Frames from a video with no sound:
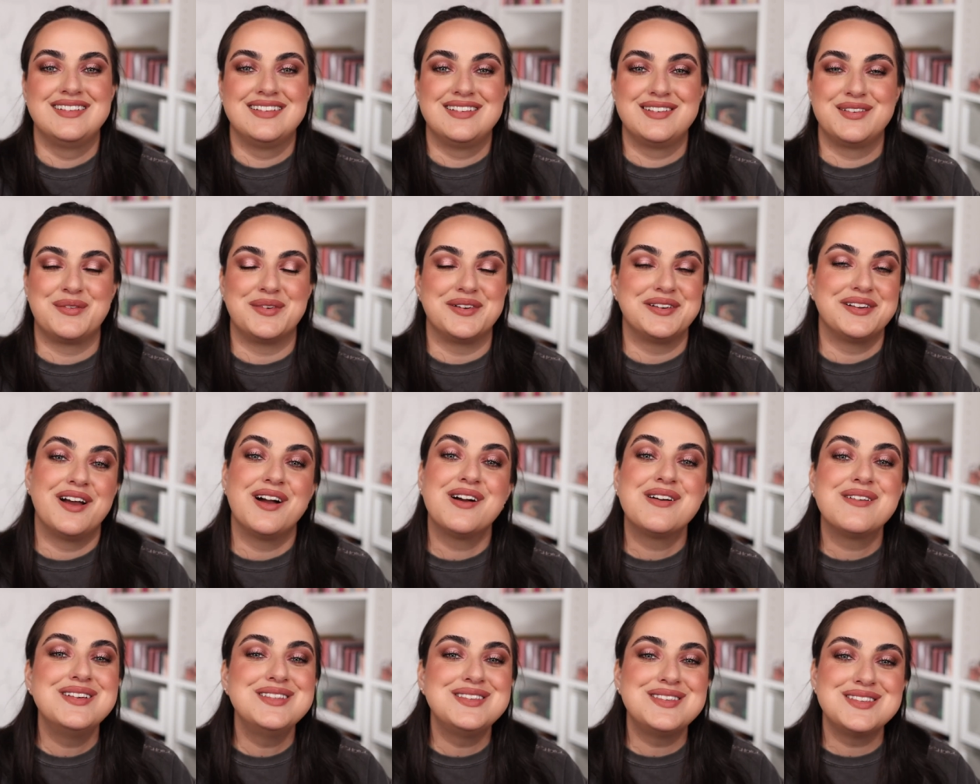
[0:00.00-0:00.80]
We're
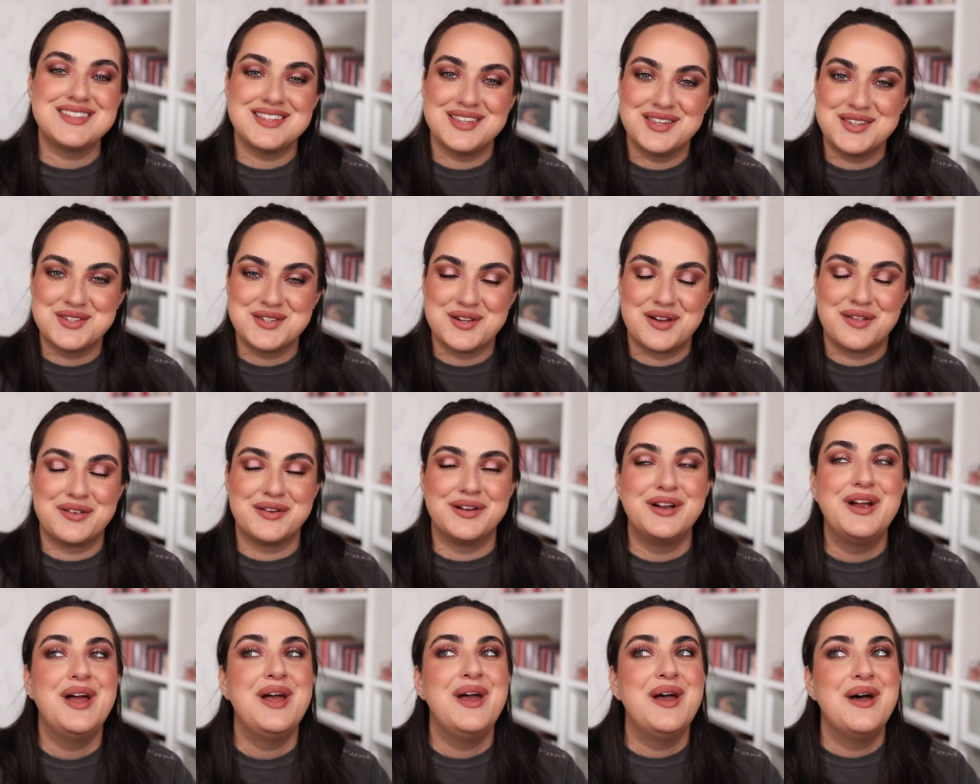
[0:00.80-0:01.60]
not going to see each
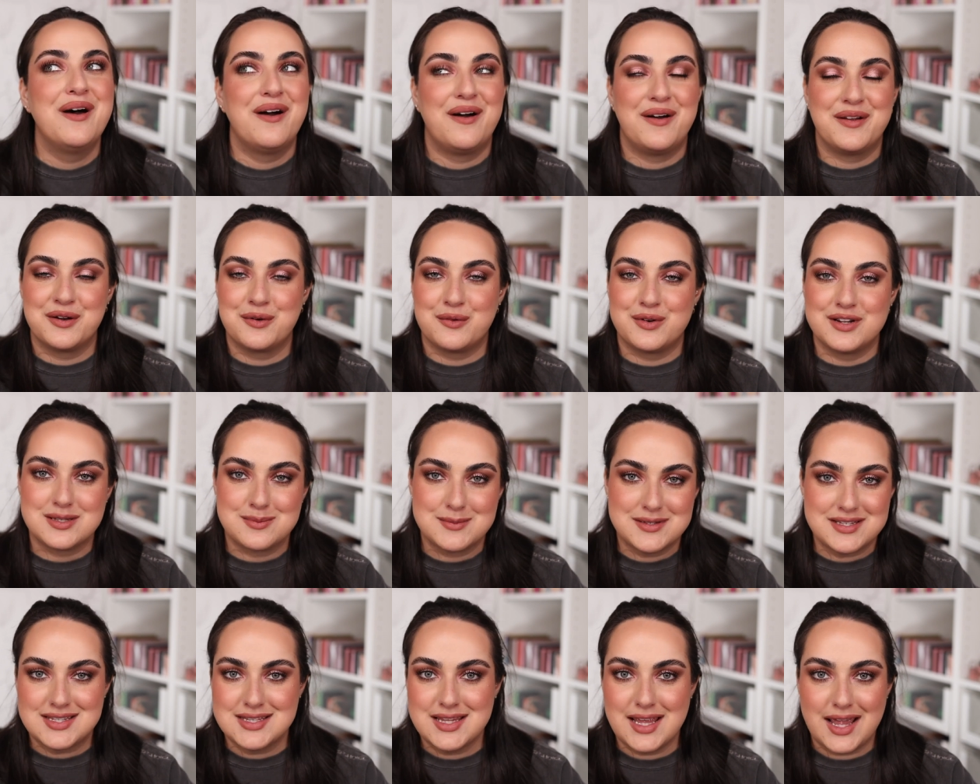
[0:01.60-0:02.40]
other on
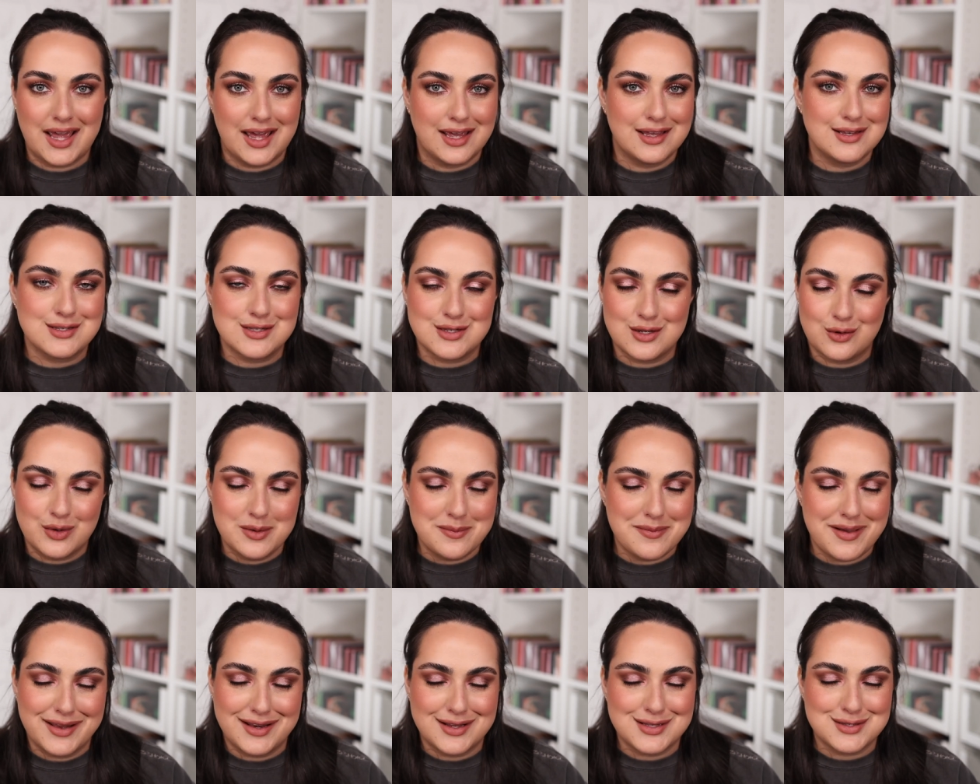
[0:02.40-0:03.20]
Christmas Day, so we
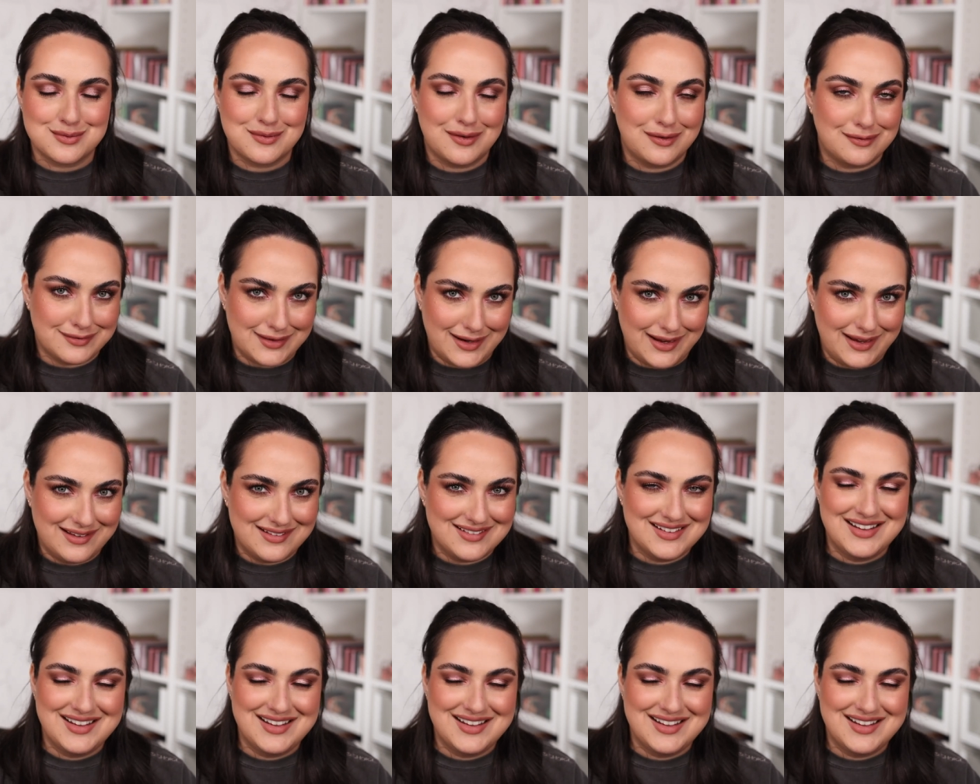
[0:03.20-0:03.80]
might as well, right?